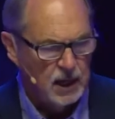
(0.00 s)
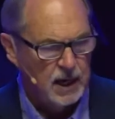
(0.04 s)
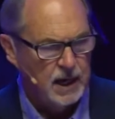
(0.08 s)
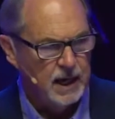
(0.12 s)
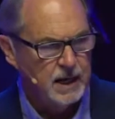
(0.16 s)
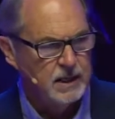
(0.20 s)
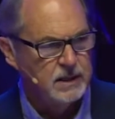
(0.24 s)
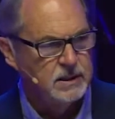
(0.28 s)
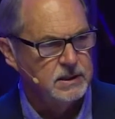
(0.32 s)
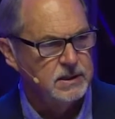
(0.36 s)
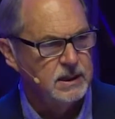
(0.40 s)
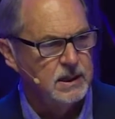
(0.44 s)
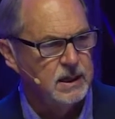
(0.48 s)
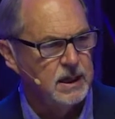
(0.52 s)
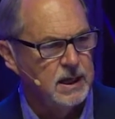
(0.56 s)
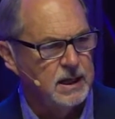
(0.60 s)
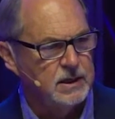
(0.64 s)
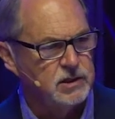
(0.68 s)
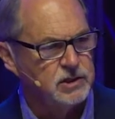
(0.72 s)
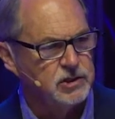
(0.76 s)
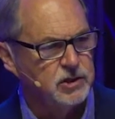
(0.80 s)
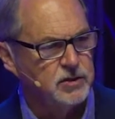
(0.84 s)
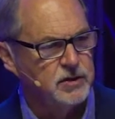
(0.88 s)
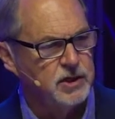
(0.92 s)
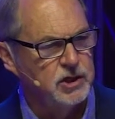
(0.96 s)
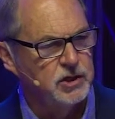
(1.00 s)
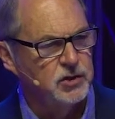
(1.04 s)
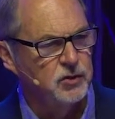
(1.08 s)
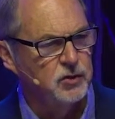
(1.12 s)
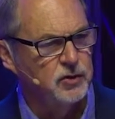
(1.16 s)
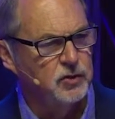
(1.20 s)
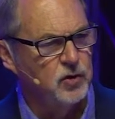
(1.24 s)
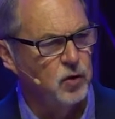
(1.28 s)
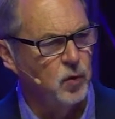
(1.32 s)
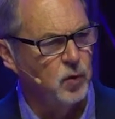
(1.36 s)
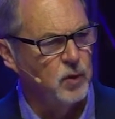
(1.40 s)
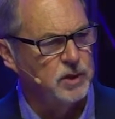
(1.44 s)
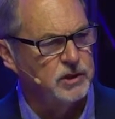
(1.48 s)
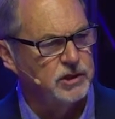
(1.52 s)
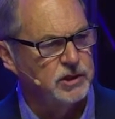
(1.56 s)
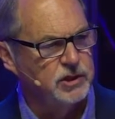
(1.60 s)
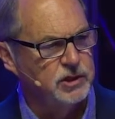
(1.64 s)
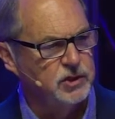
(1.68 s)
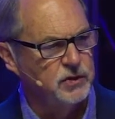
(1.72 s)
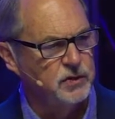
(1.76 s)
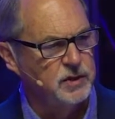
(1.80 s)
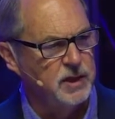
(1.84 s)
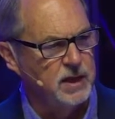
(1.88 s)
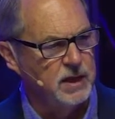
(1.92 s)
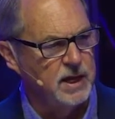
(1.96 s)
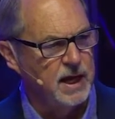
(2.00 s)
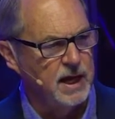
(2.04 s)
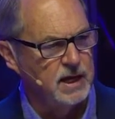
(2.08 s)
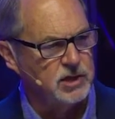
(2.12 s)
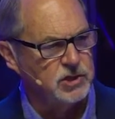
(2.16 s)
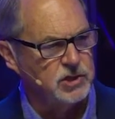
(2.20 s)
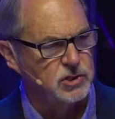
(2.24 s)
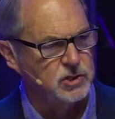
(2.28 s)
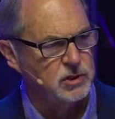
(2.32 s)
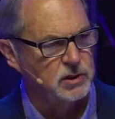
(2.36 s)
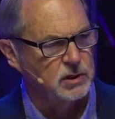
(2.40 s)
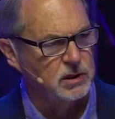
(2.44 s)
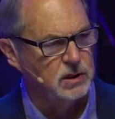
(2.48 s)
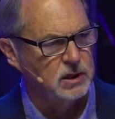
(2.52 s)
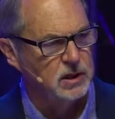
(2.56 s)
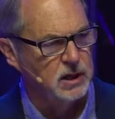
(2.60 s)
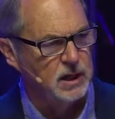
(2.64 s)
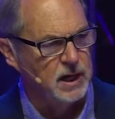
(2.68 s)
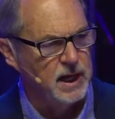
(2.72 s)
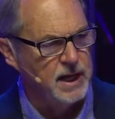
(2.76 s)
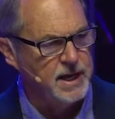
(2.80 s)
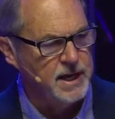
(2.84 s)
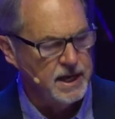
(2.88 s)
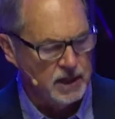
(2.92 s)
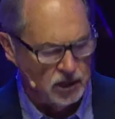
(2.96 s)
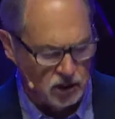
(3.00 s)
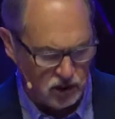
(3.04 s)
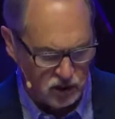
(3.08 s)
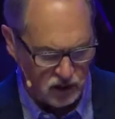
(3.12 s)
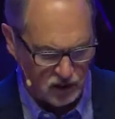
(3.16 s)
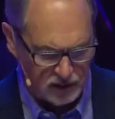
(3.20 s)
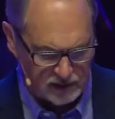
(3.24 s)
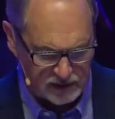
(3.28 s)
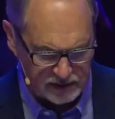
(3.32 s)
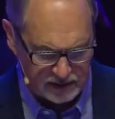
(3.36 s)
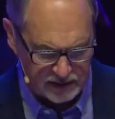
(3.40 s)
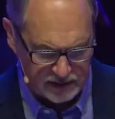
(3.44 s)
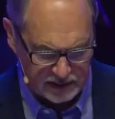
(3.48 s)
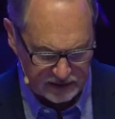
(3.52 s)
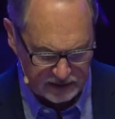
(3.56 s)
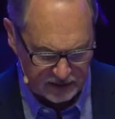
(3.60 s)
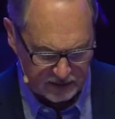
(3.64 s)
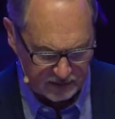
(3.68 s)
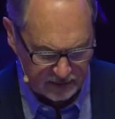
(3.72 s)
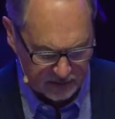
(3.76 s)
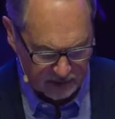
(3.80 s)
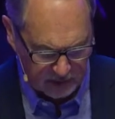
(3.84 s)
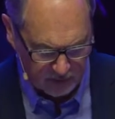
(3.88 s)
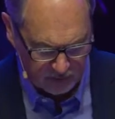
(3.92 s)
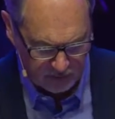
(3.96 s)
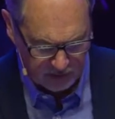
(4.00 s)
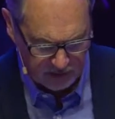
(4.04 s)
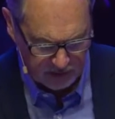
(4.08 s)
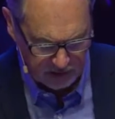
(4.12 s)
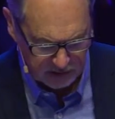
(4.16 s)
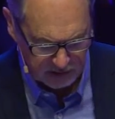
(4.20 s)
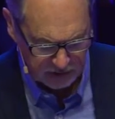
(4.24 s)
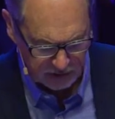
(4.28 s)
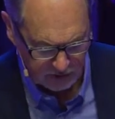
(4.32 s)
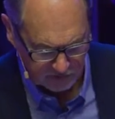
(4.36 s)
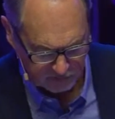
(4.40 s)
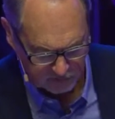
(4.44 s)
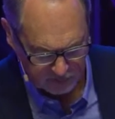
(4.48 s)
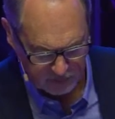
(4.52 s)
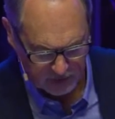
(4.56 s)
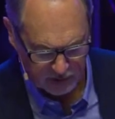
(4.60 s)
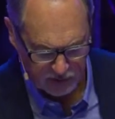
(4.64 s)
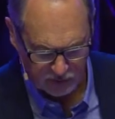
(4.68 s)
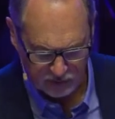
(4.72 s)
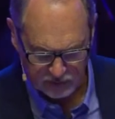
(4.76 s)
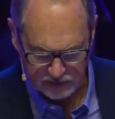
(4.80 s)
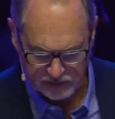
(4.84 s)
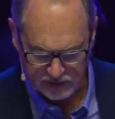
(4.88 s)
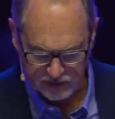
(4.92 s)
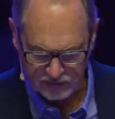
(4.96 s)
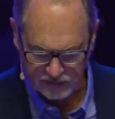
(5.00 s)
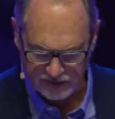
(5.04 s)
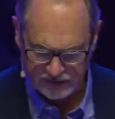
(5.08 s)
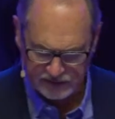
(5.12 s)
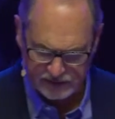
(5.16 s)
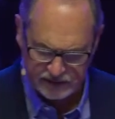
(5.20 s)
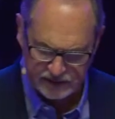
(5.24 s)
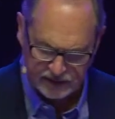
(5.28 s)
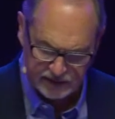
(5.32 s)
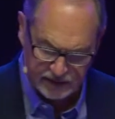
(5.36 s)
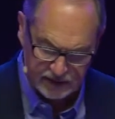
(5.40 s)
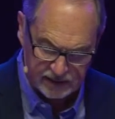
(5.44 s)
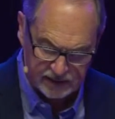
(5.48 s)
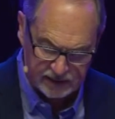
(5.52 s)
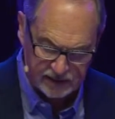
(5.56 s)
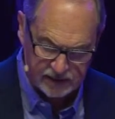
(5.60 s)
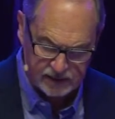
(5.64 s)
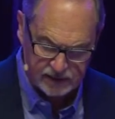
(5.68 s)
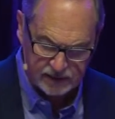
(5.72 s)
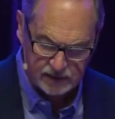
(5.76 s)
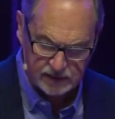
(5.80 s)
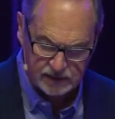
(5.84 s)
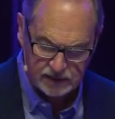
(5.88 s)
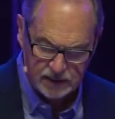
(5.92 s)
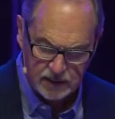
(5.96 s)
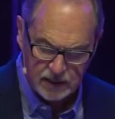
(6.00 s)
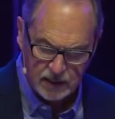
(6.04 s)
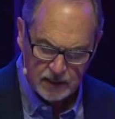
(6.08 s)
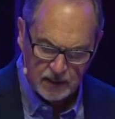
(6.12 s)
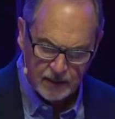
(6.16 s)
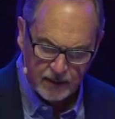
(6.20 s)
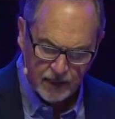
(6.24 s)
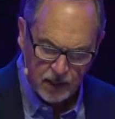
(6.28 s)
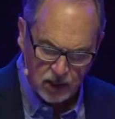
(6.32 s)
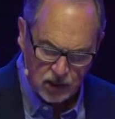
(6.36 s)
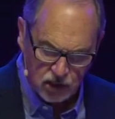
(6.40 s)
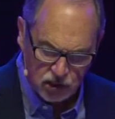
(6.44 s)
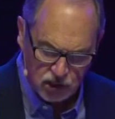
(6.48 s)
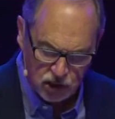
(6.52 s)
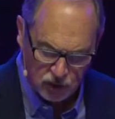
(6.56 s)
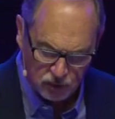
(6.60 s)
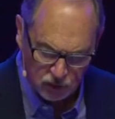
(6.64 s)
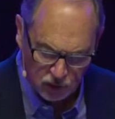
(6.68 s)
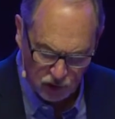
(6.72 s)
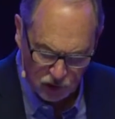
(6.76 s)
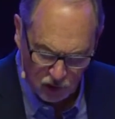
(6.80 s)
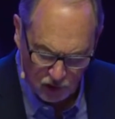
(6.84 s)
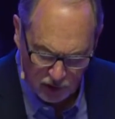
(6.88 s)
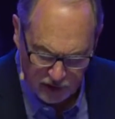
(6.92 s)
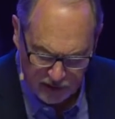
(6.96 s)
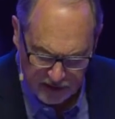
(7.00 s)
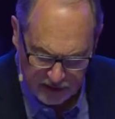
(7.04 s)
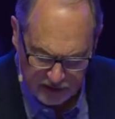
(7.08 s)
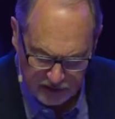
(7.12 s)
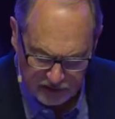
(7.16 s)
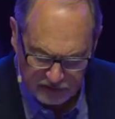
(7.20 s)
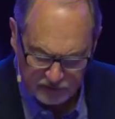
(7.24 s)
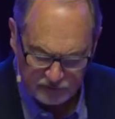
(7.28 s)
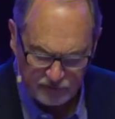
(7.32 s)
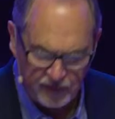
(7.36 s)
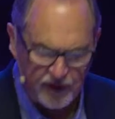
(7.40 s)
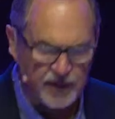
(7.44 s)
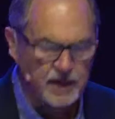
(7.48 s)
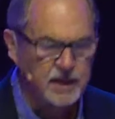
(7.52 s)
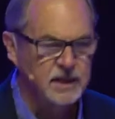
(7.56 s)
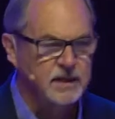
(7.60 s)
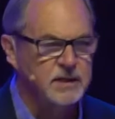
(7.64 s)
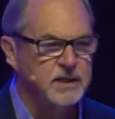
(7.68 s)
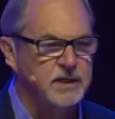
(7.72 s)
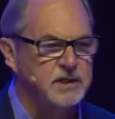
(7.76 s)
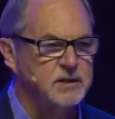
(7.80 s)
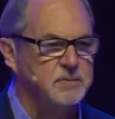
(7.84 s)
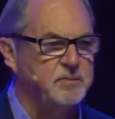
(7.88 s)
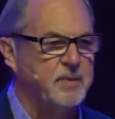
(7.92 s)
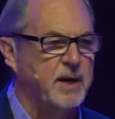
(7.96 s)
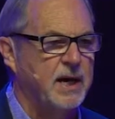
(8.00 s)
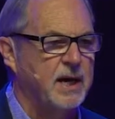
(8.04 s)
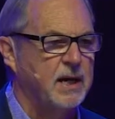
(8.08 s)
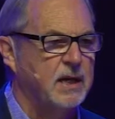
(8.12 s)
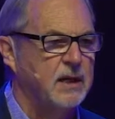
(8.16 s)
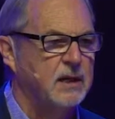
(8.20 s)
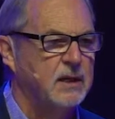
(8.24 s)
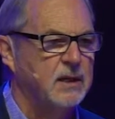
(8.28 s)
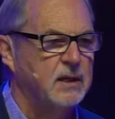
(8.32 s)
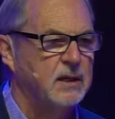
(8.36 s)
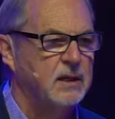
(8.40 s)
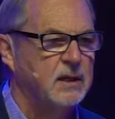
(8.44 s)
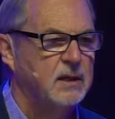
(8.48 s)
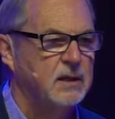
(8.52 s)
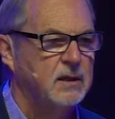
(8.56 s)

And, uh, and so they don't know what to do in the natural. And then God says something. I'll read it to you from my notes here. He says this He says, You will not need to fight in this battle.